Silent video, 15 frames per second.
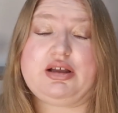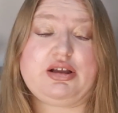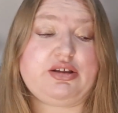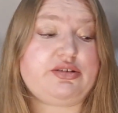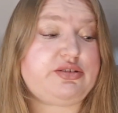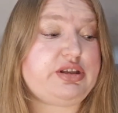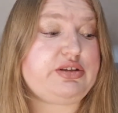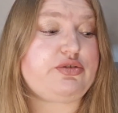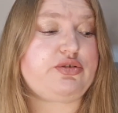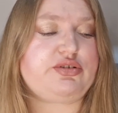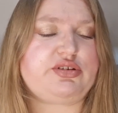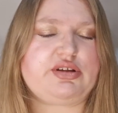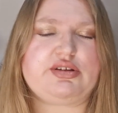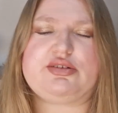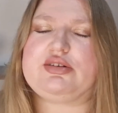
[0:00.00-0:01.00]

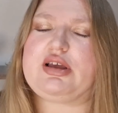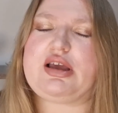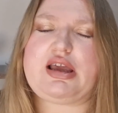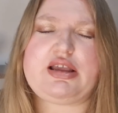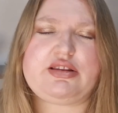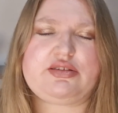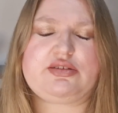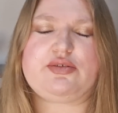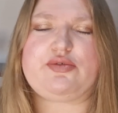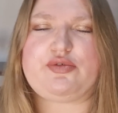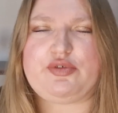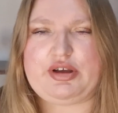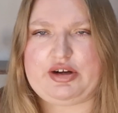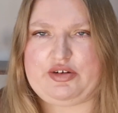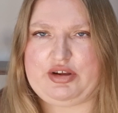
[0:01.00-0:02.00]
citruses. It's
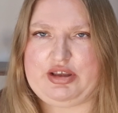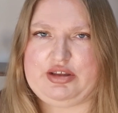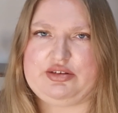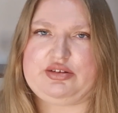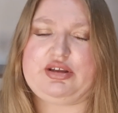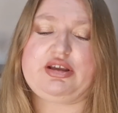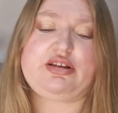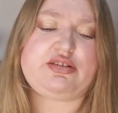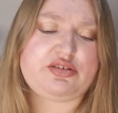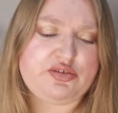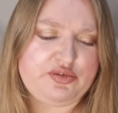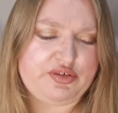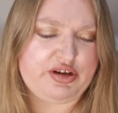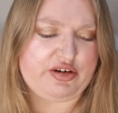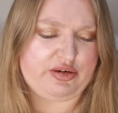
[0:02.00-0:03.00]
very easy, it's
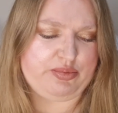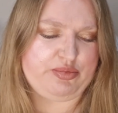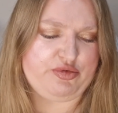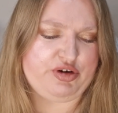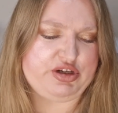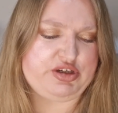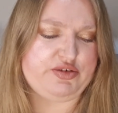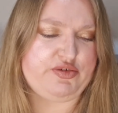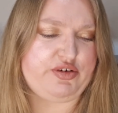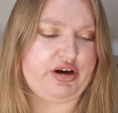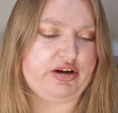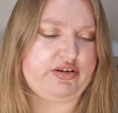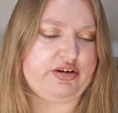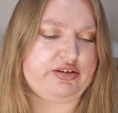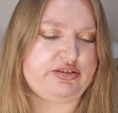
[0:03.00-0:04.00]
very pretty
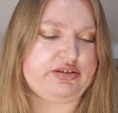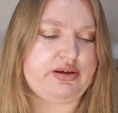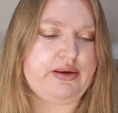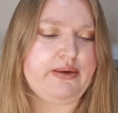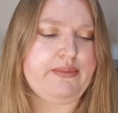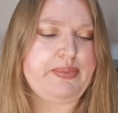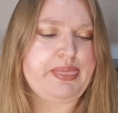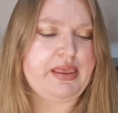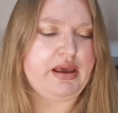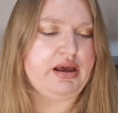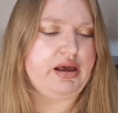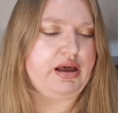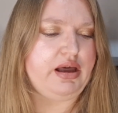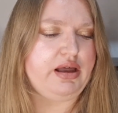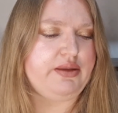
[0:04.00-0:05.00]
fragrance.
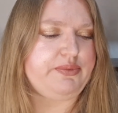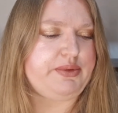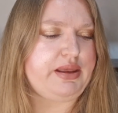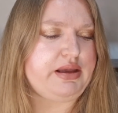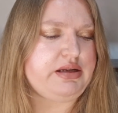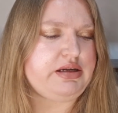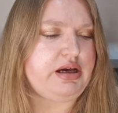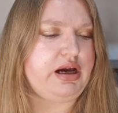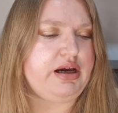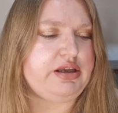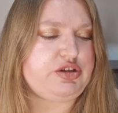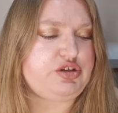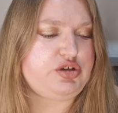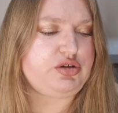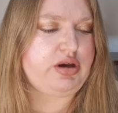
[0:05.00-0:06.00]
Then I
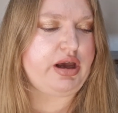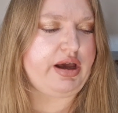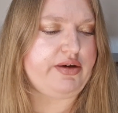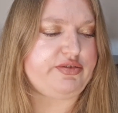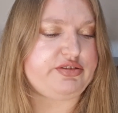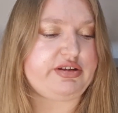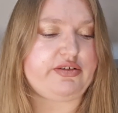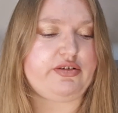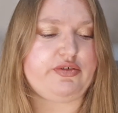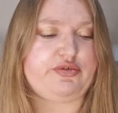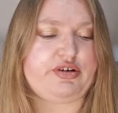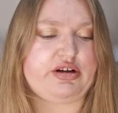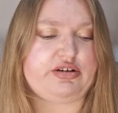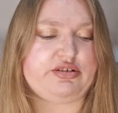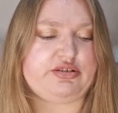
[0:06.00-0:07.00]
do have several
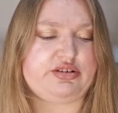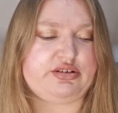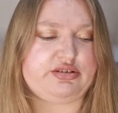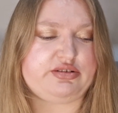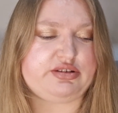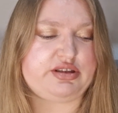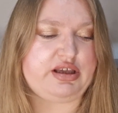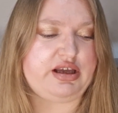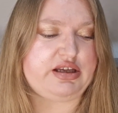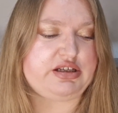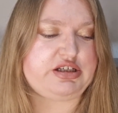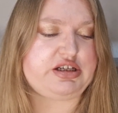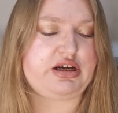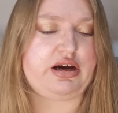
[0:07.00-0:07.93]
fragrances that